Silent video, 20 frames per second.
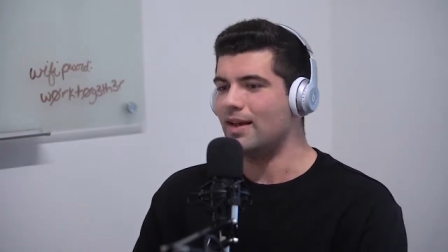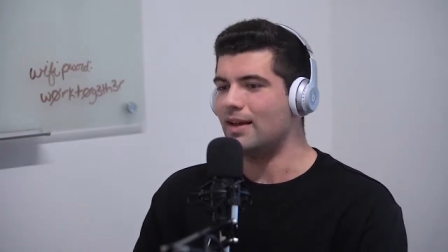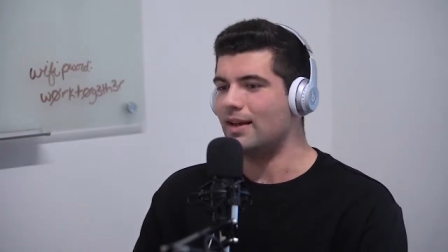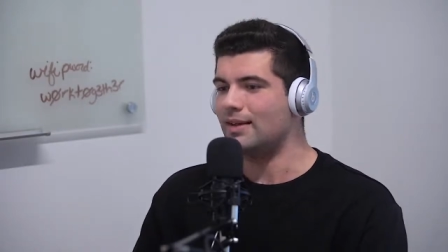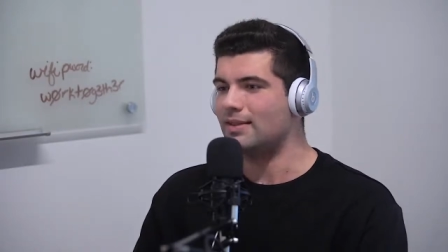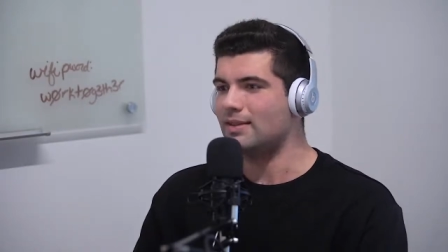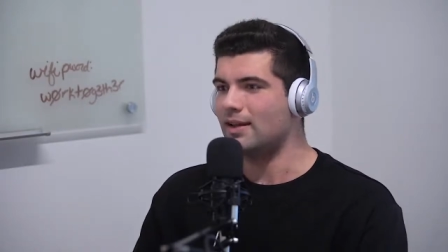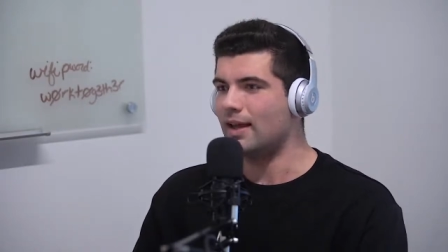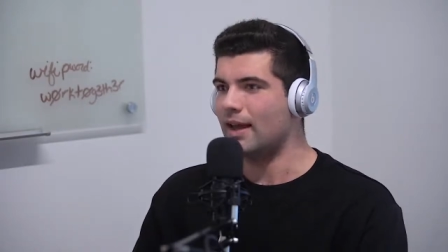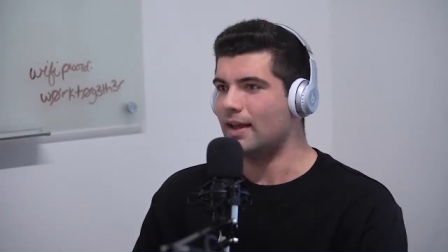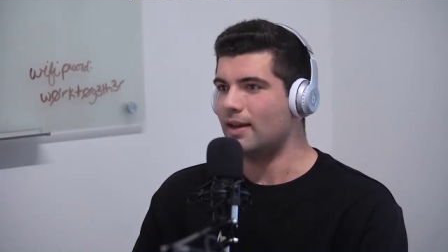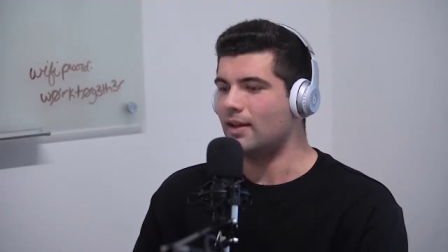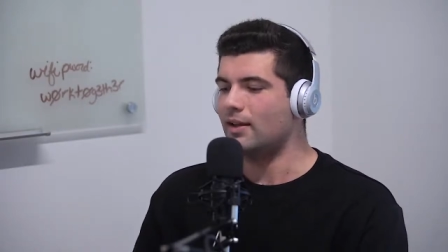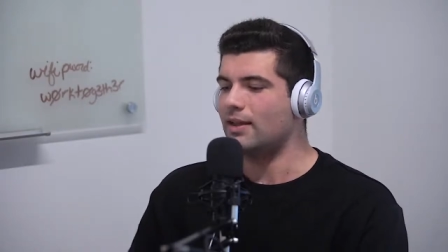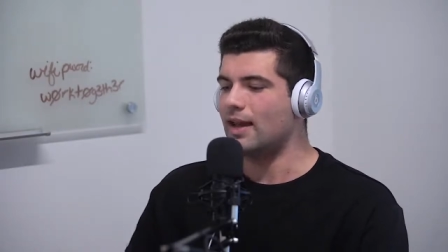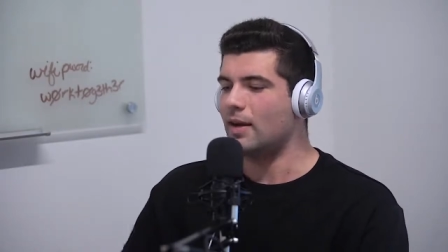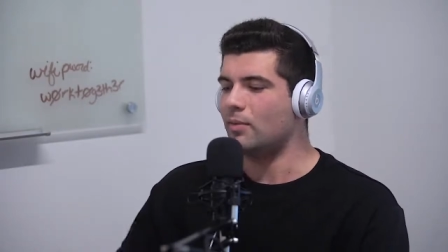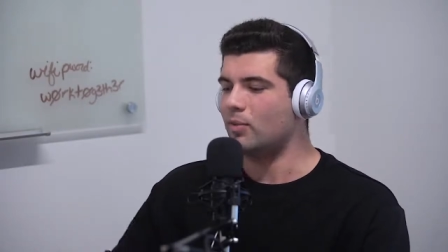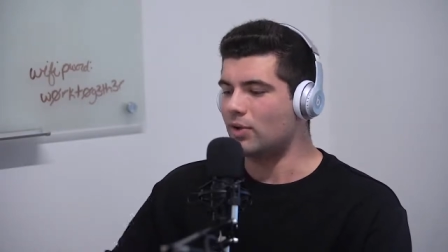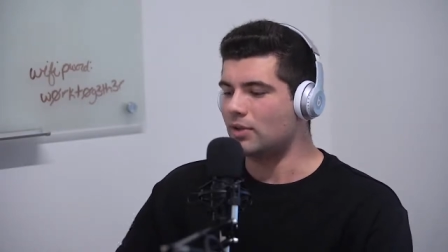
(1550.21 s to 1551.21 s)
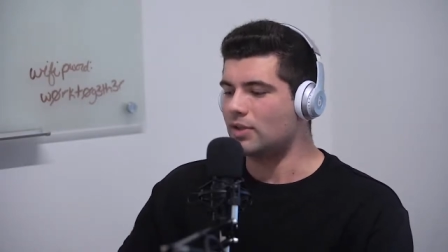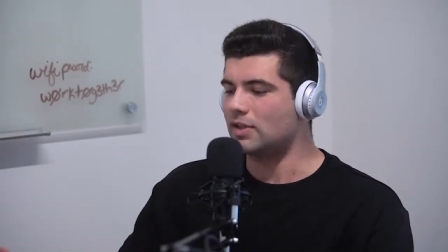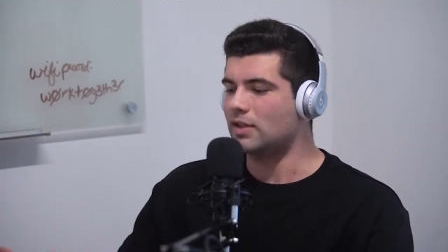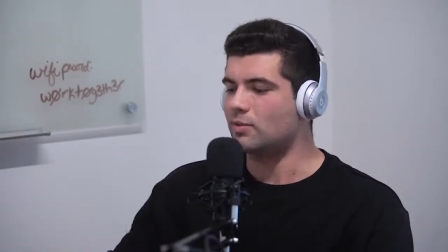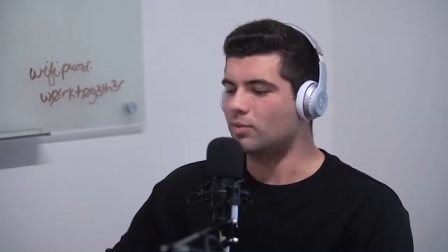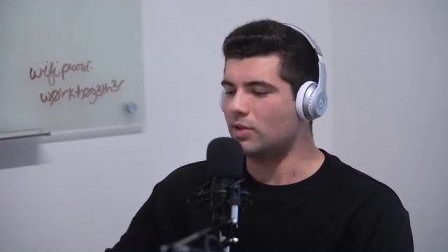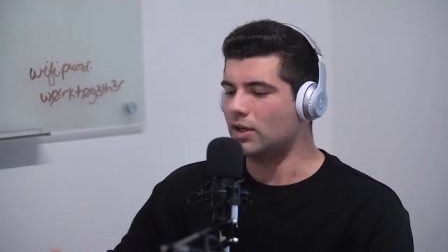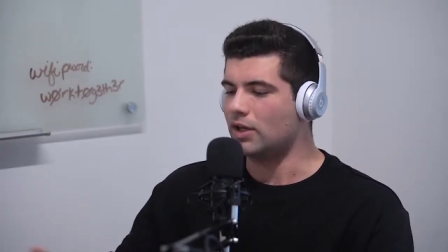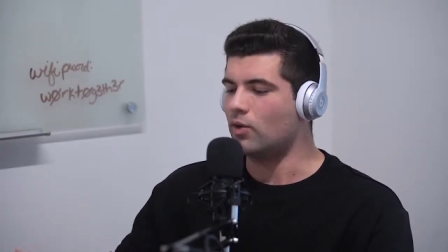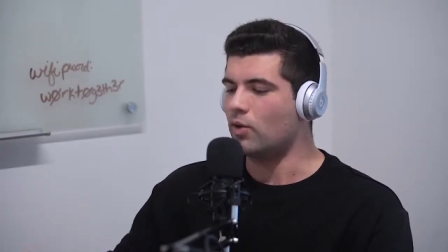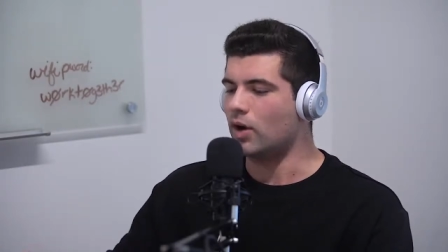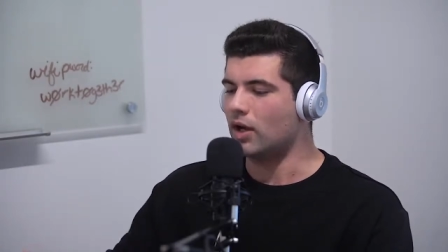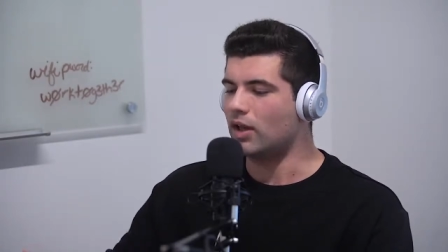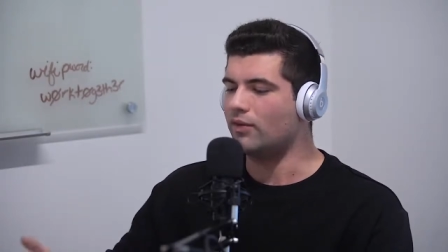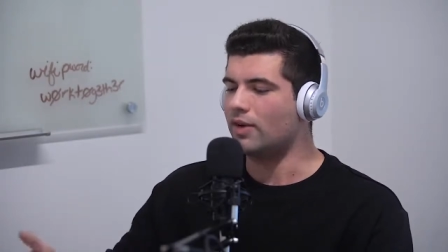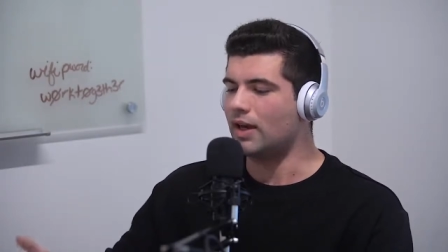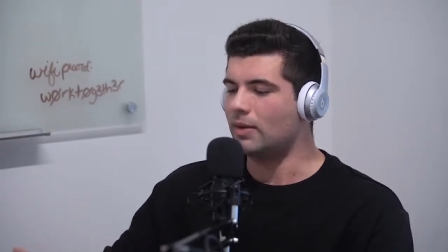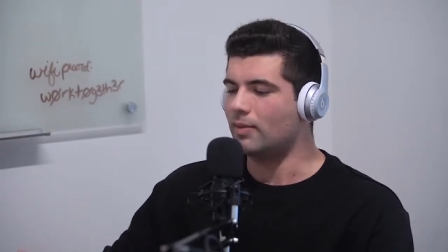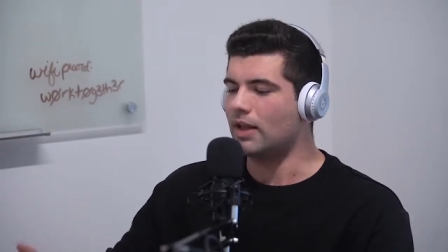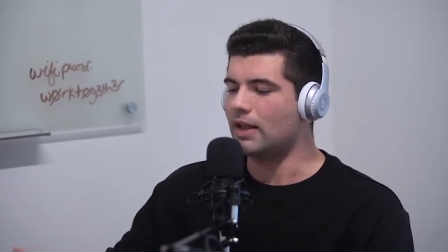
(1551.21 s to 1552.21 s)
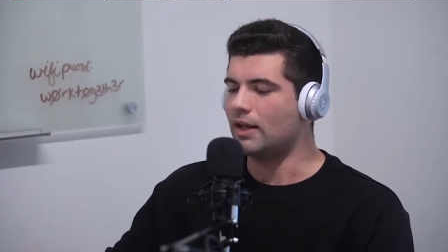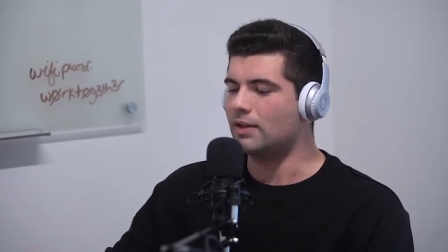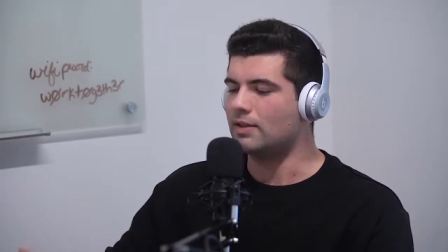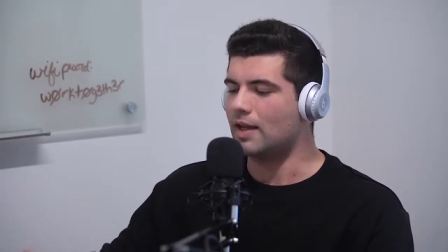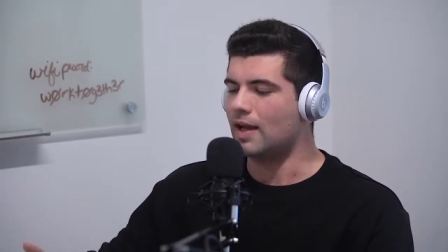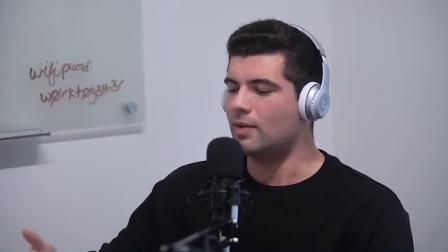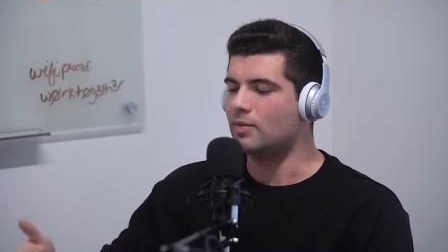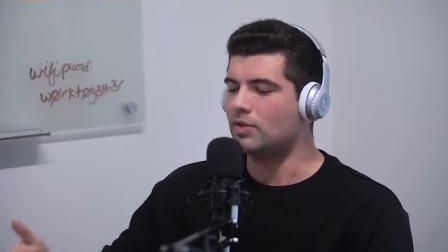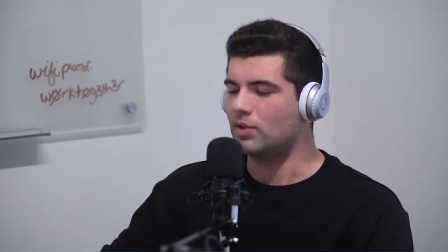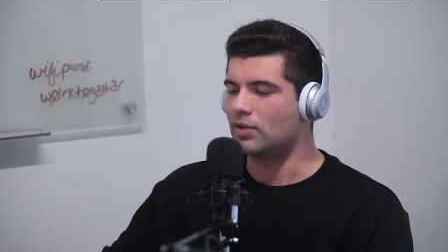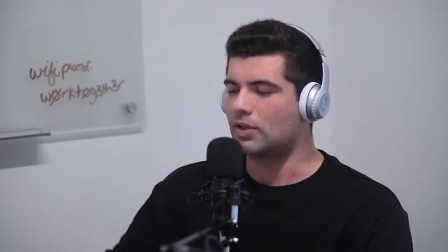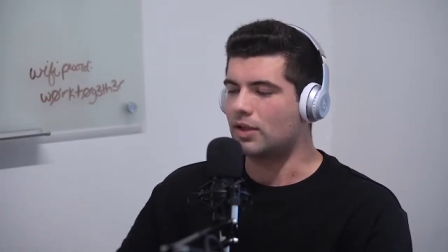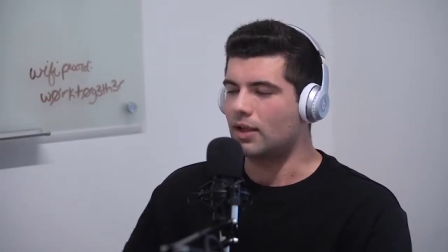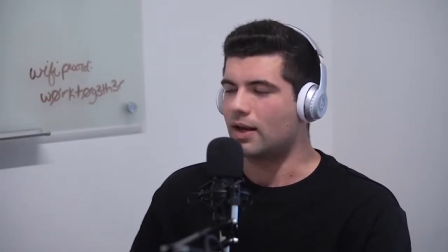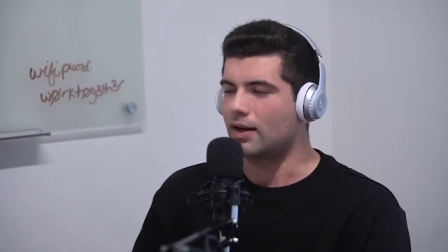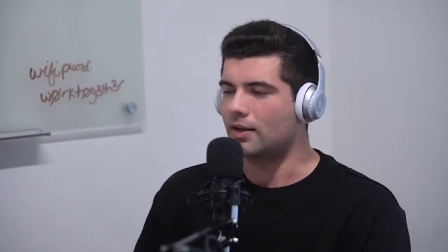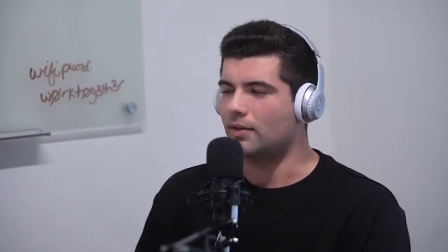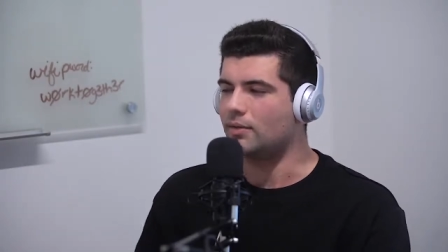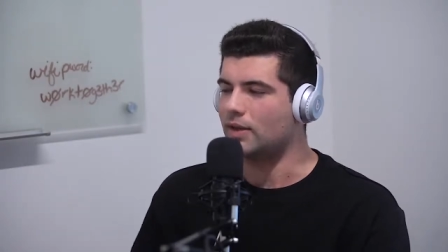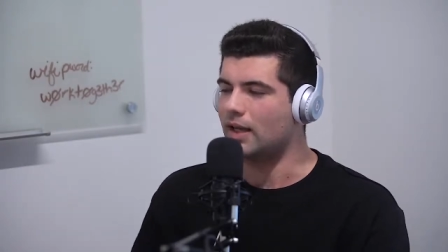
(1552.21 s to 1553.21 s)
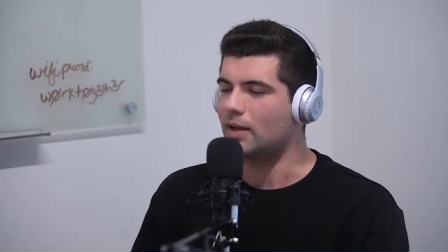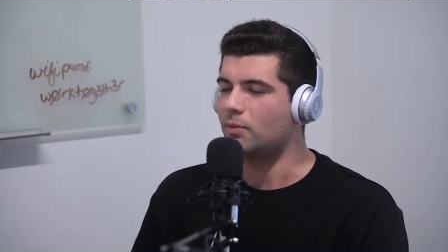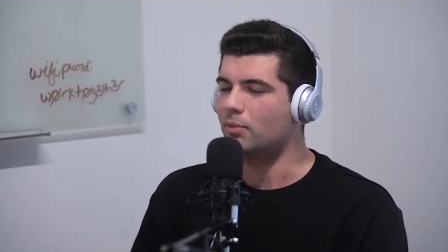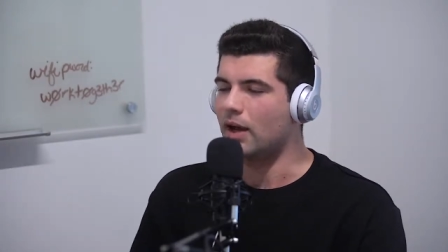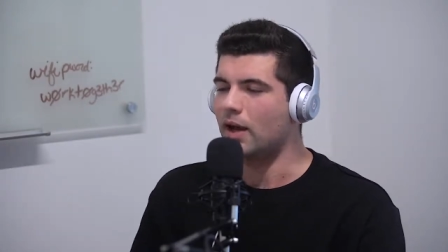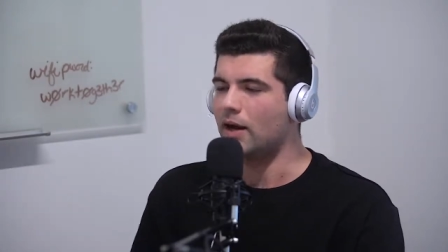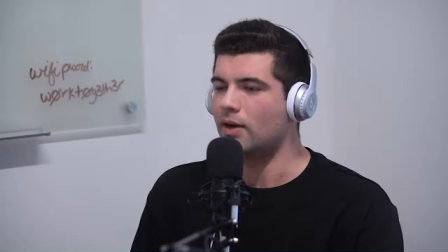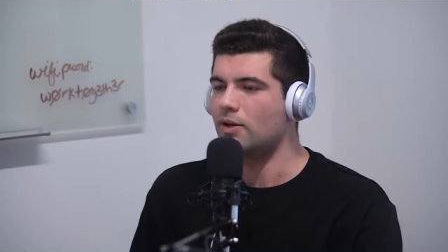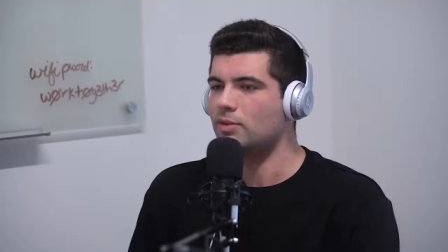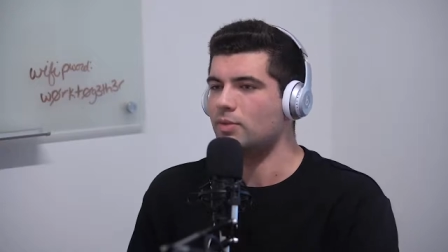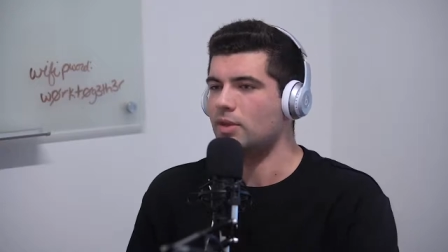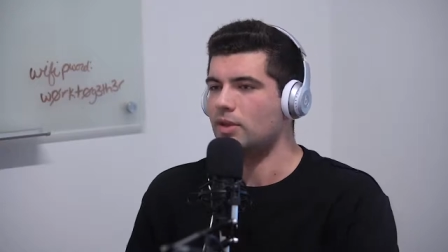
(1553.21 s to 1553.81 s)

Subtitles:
And it's like that person is pretty qualified by that time, so there's a lot of like buyers.